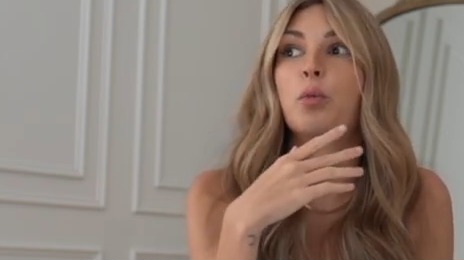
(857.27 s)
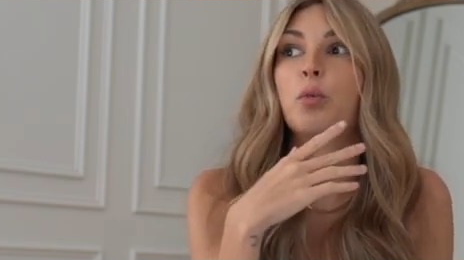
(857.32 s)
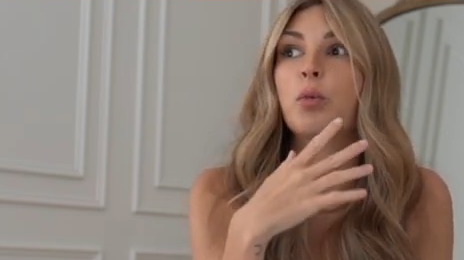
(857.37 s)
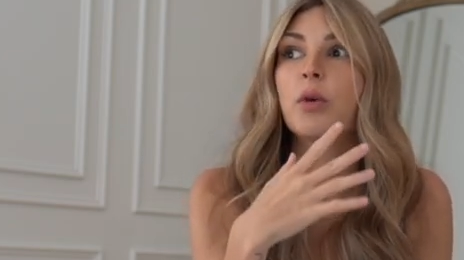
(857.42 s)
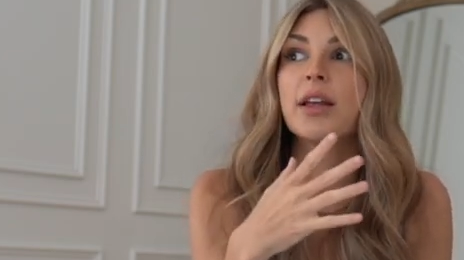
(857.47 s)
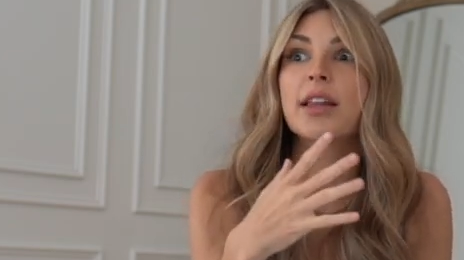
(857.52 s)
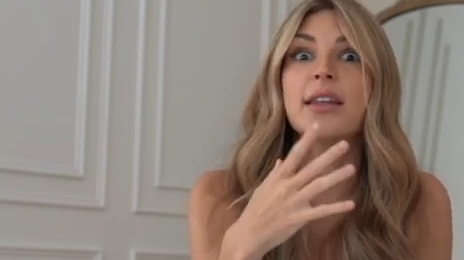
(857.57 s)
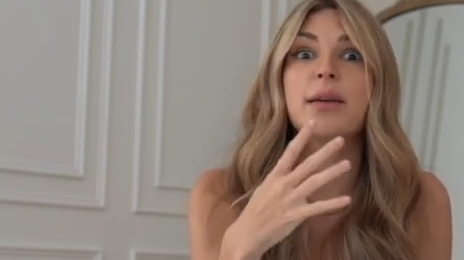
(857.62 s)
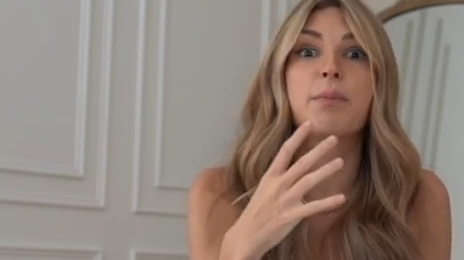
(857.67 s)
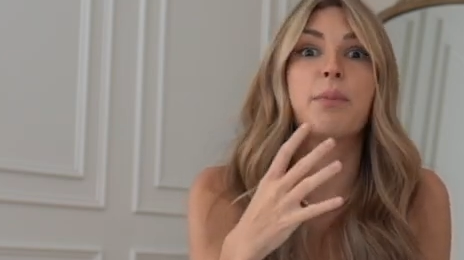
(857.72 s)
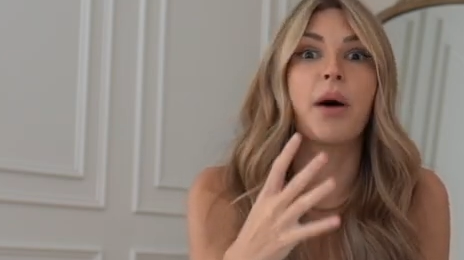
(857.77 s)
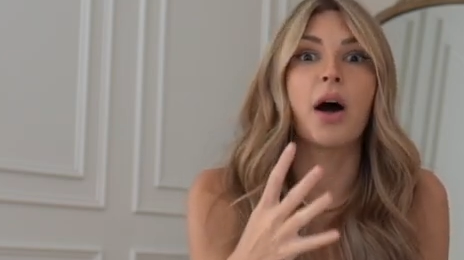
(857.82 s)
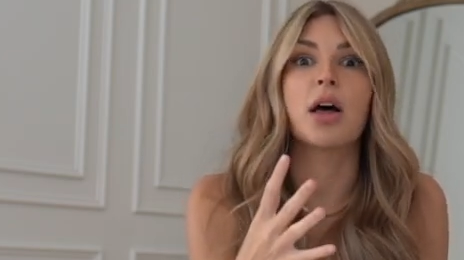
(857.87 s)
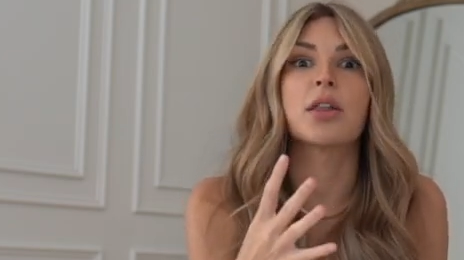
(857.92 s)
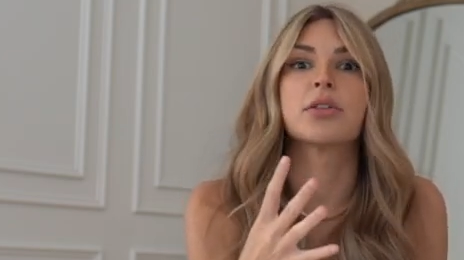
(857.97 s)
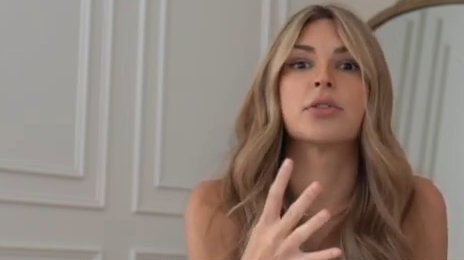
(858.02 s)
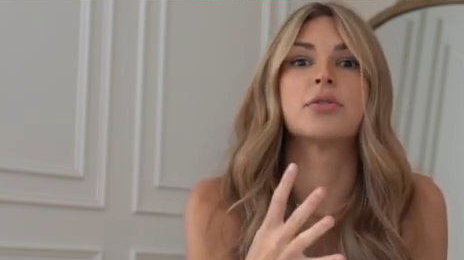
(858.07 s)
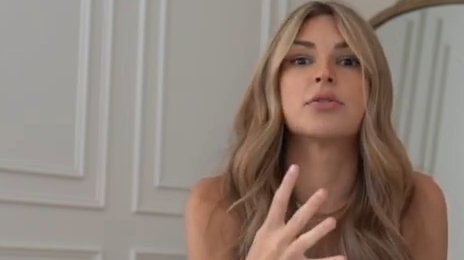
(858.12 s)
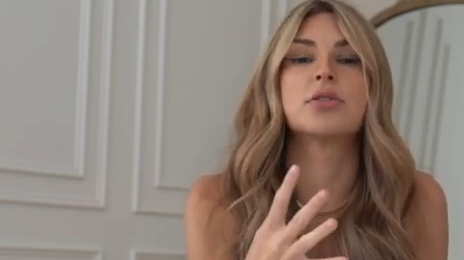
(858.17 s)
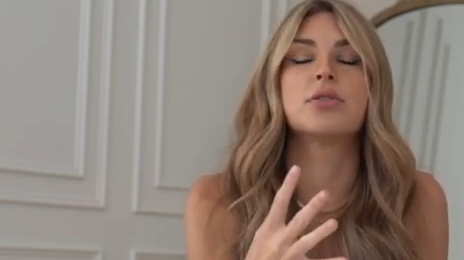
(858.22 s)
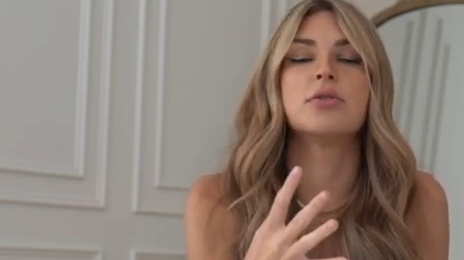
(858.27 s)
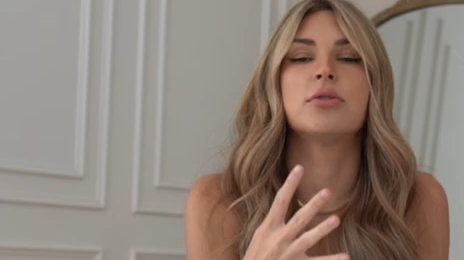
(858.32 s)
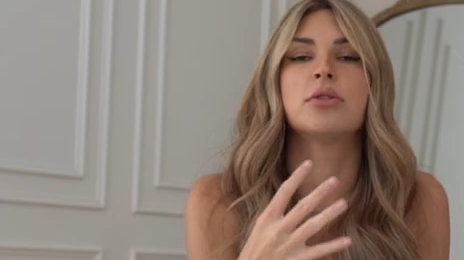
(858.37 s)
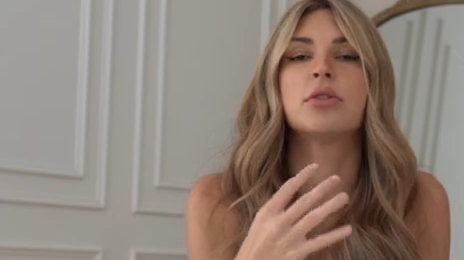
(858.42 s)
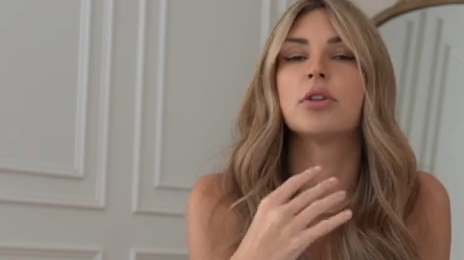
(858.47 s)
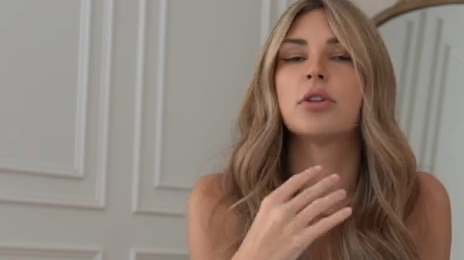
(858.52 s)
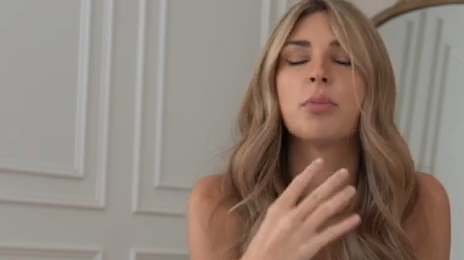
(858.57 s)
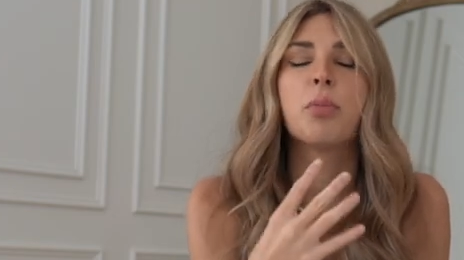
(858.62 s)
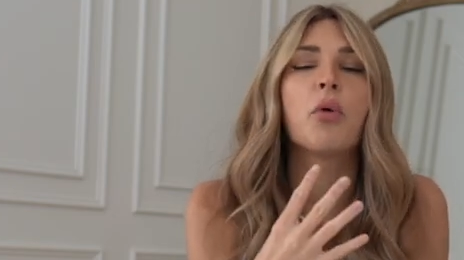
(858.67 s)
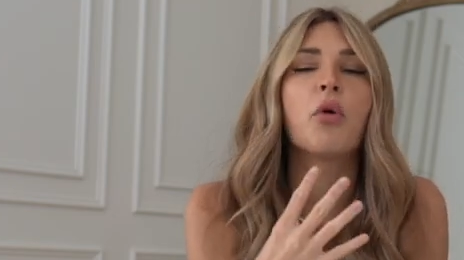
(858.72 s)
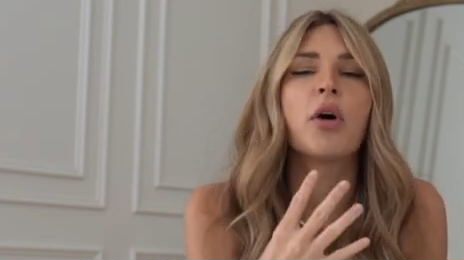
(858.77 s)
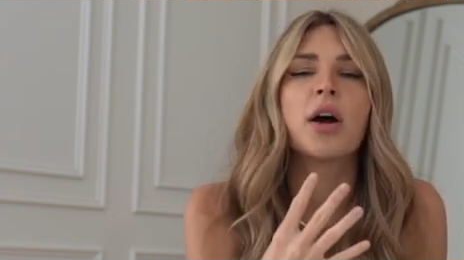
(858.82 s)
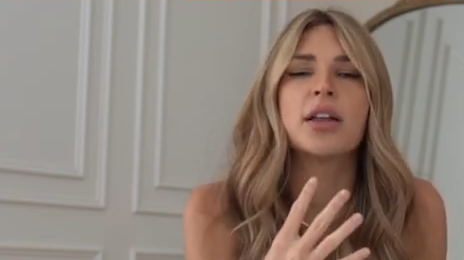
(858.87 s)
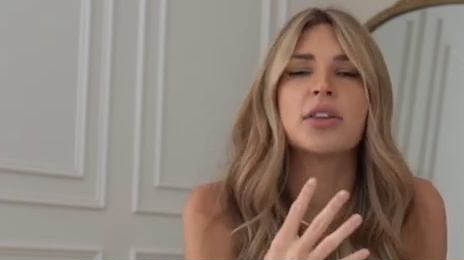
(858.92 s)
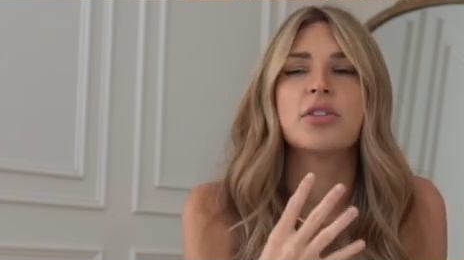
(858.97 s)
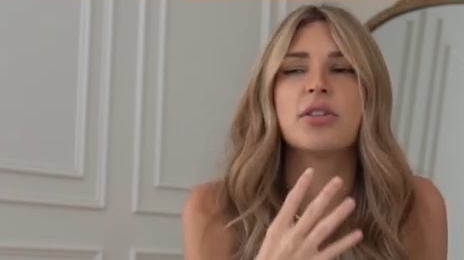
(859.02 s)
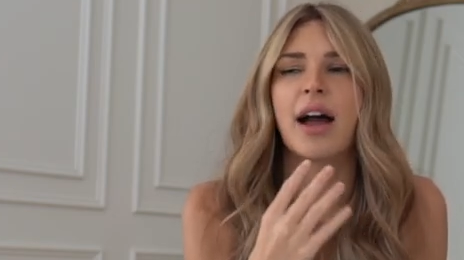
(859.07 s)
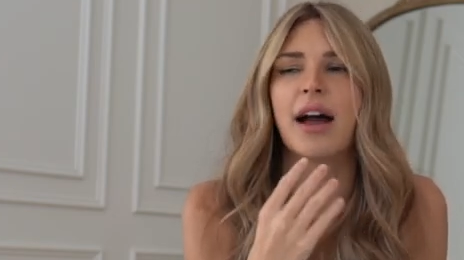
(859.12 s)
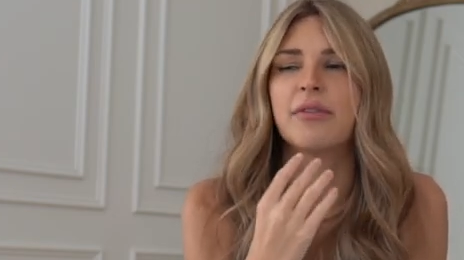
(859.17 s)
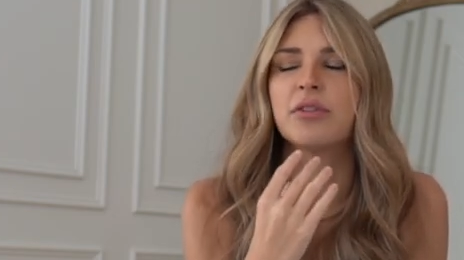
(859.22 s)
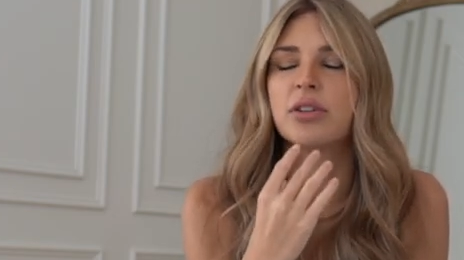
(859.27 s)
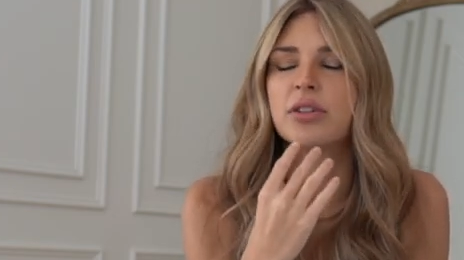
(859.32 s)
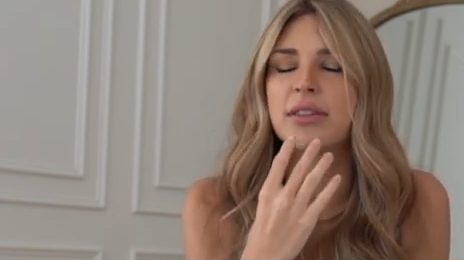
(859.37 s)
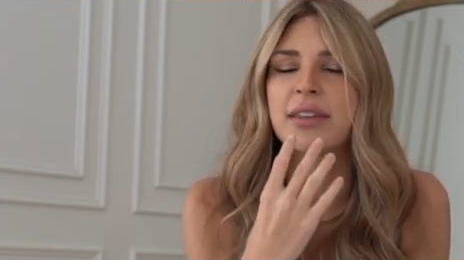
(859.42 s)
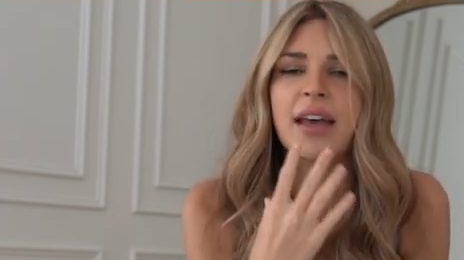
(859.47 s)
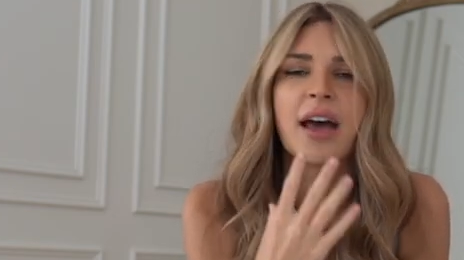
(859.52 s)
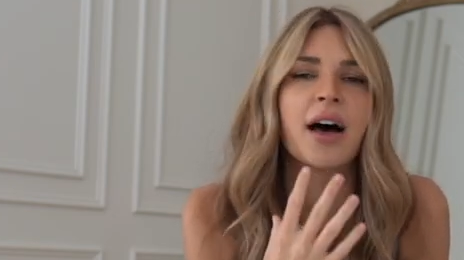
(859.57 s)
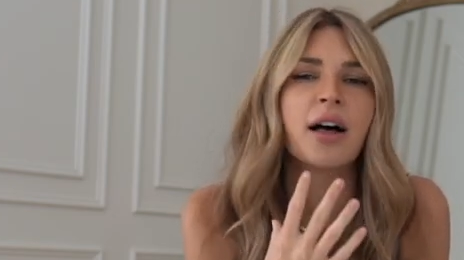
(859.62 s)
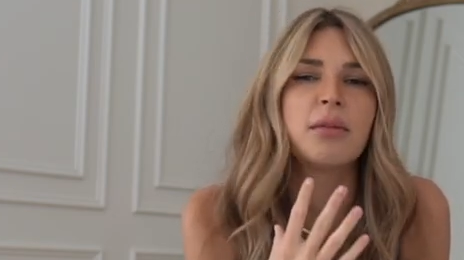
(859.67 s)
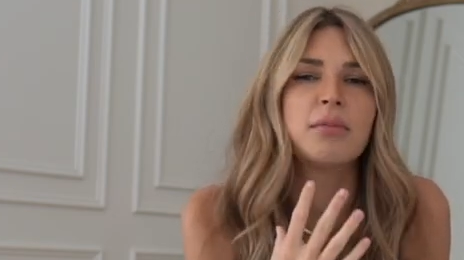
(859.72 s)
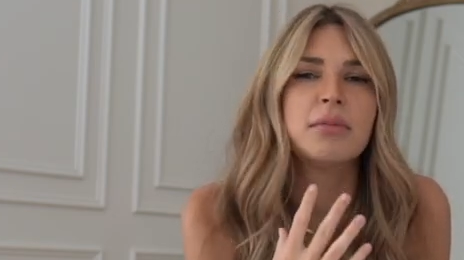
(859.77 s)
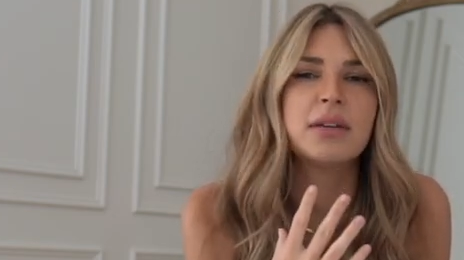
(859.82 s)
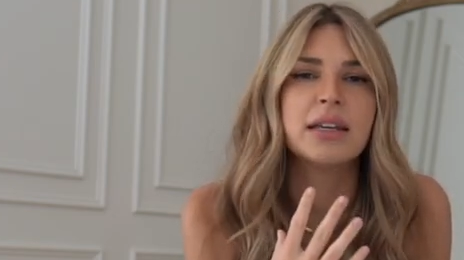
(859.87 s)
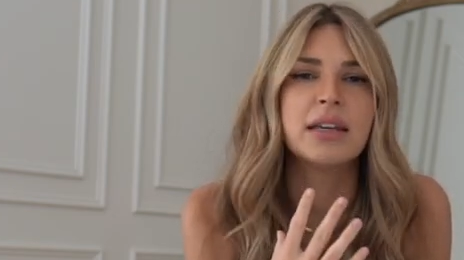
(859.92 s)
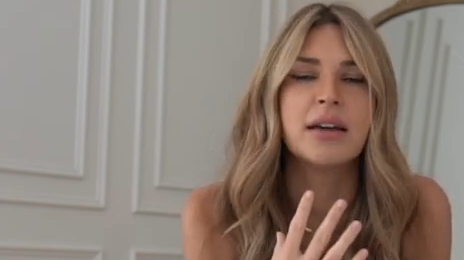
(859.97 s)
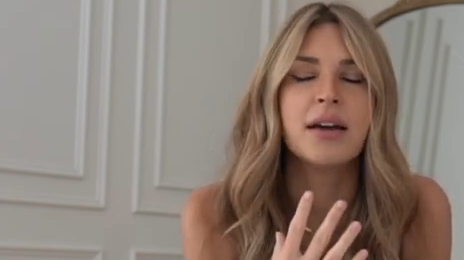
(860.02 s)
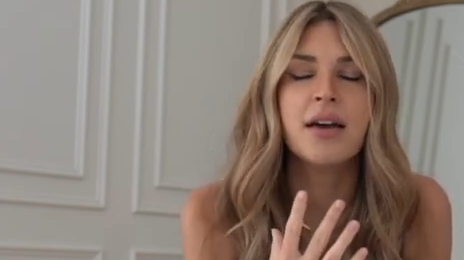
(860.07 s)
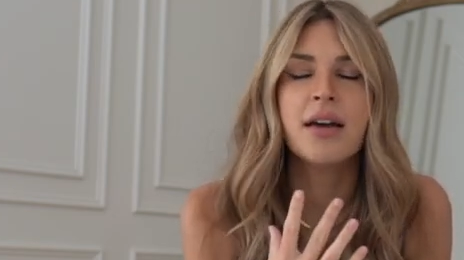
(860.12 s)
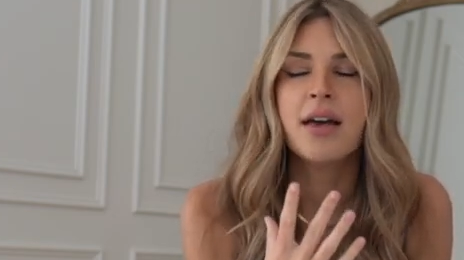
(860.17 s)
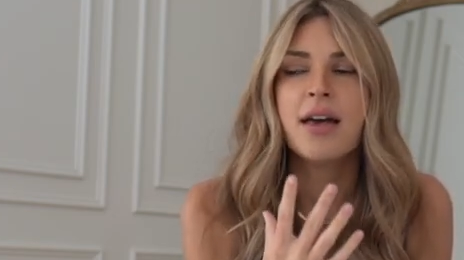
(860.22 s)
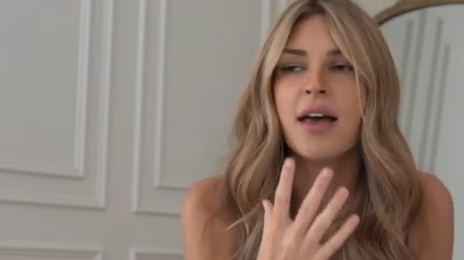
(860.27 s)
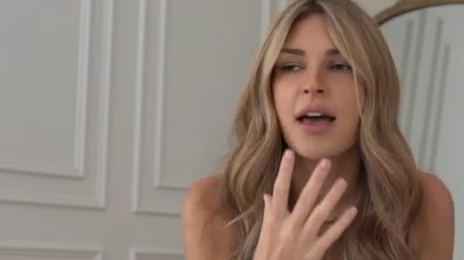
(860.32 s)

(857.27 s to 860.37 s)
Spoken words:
really bothers you to the point you have to tell me